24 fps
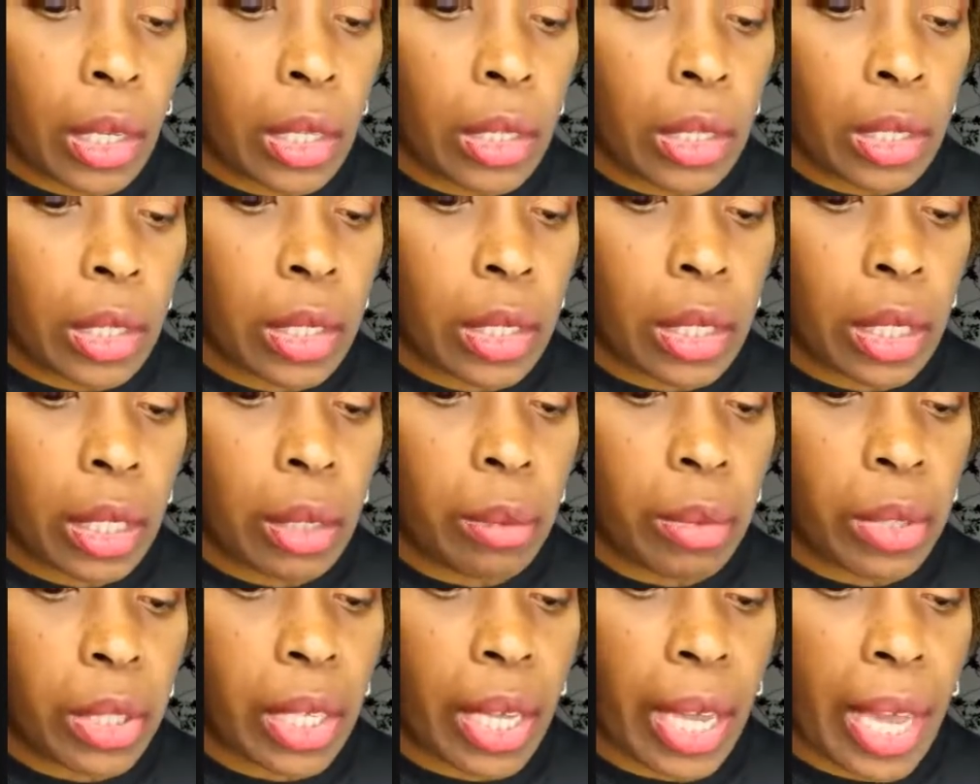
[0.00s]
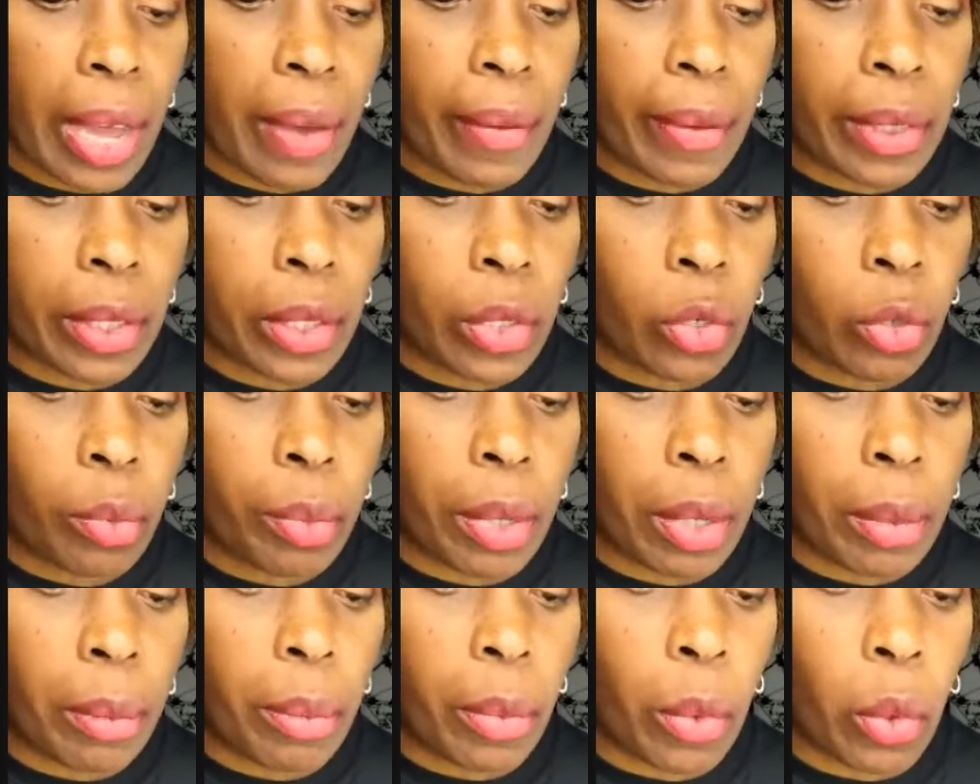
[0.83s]
seems to have a little
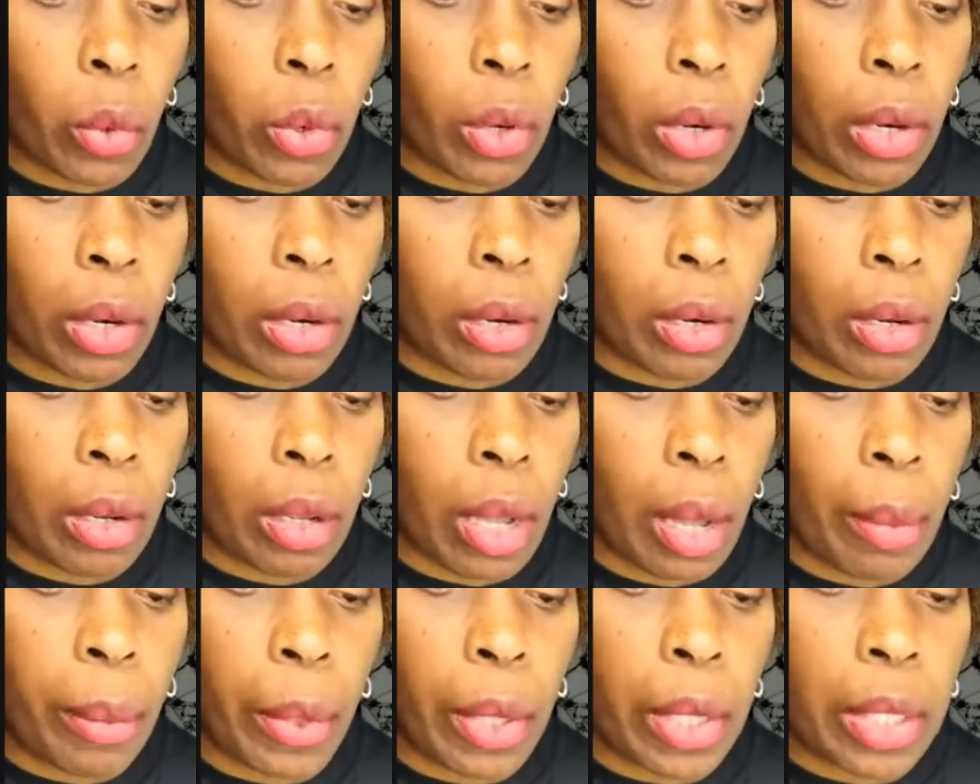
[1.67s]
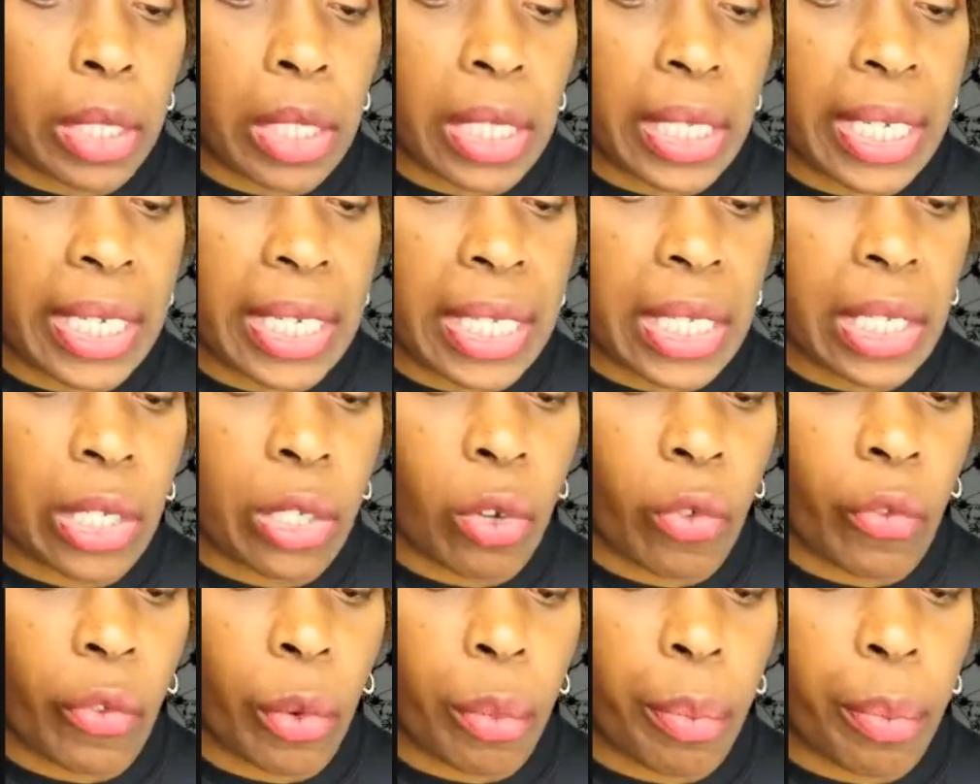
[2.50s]
bit more, I'm going to say
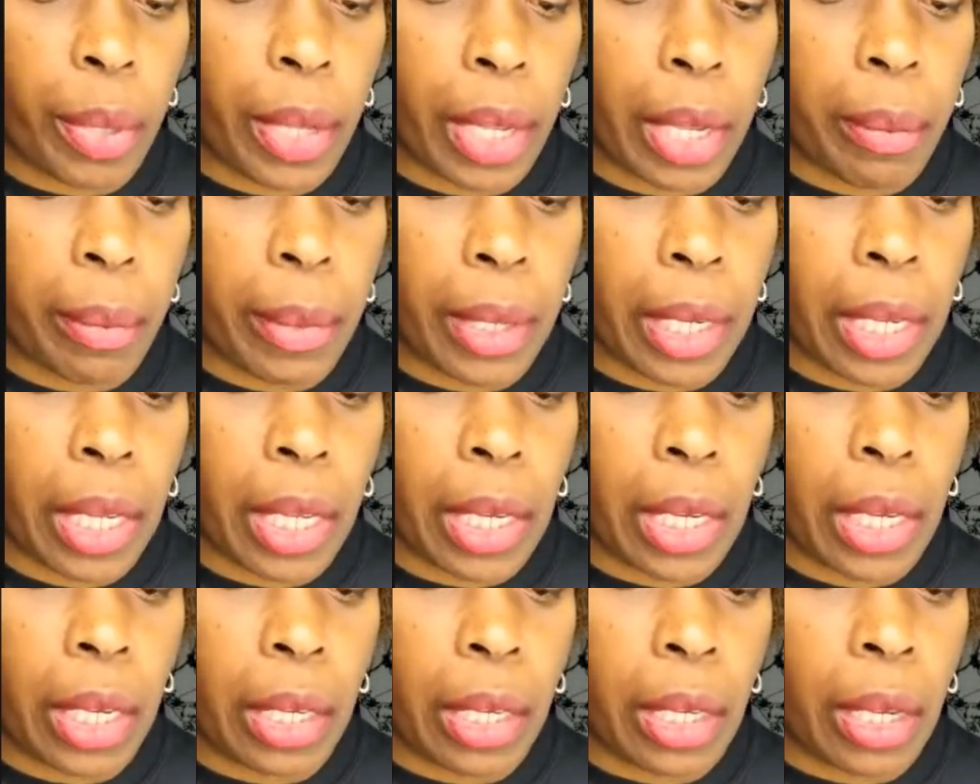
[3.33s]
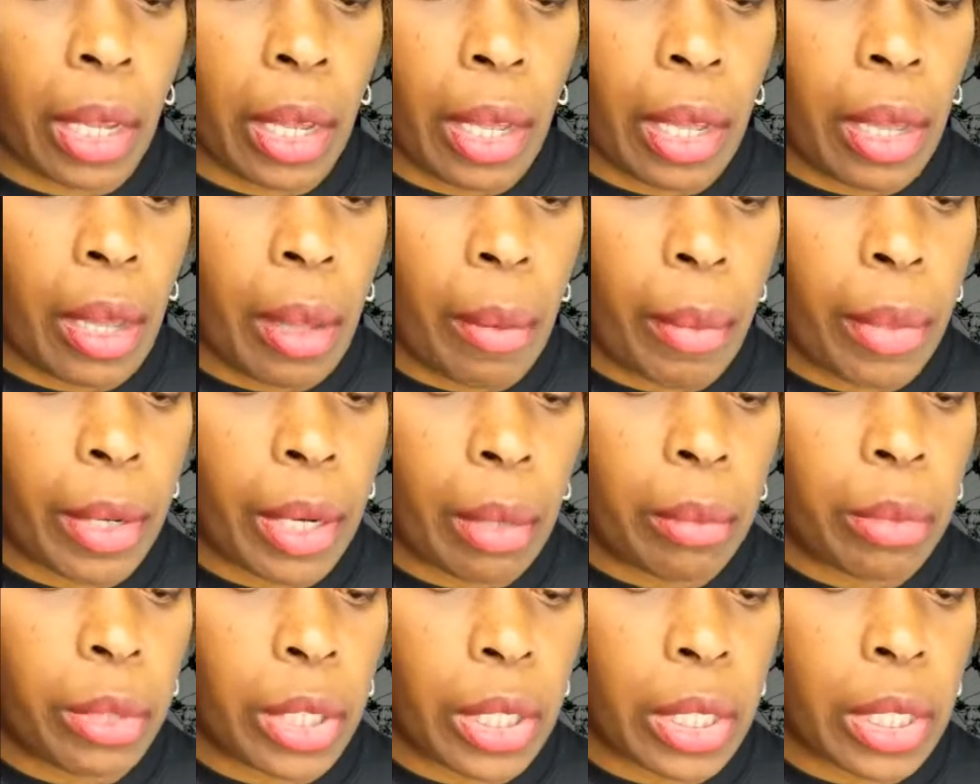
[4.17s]
silver pigment in it, but
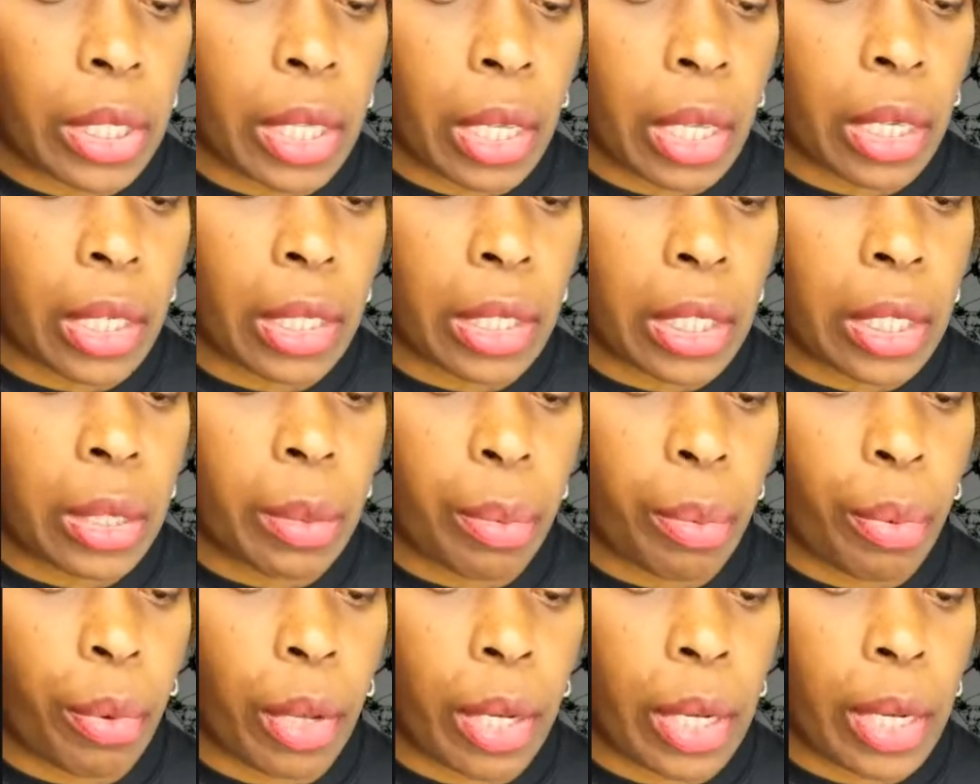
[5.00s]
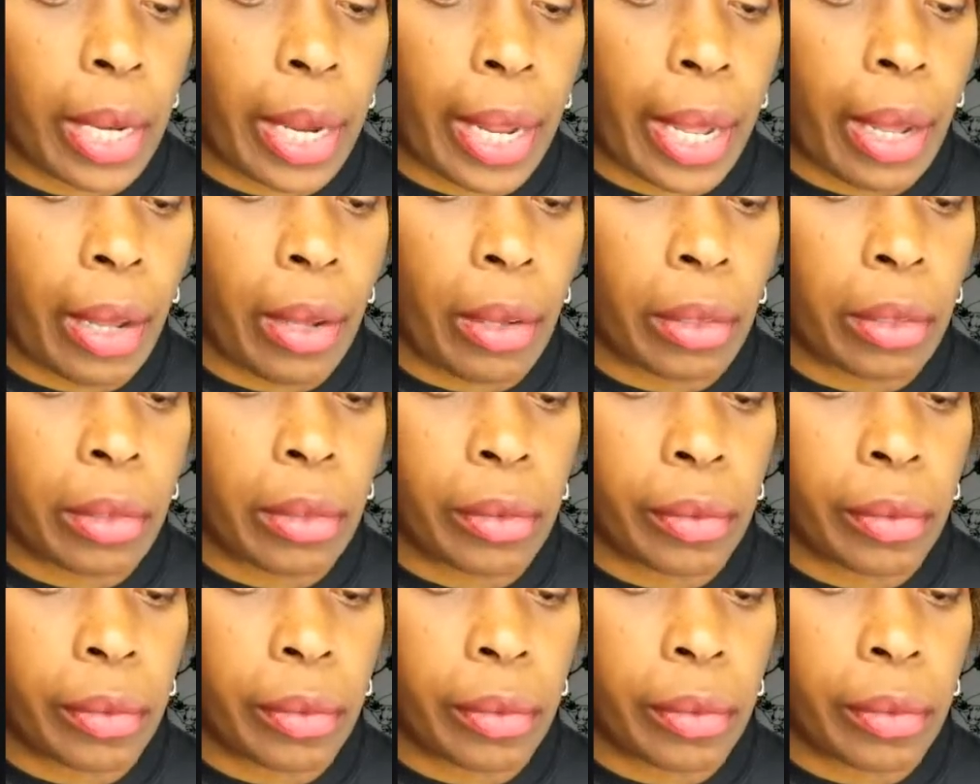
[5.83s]
I'm just going to spread it out.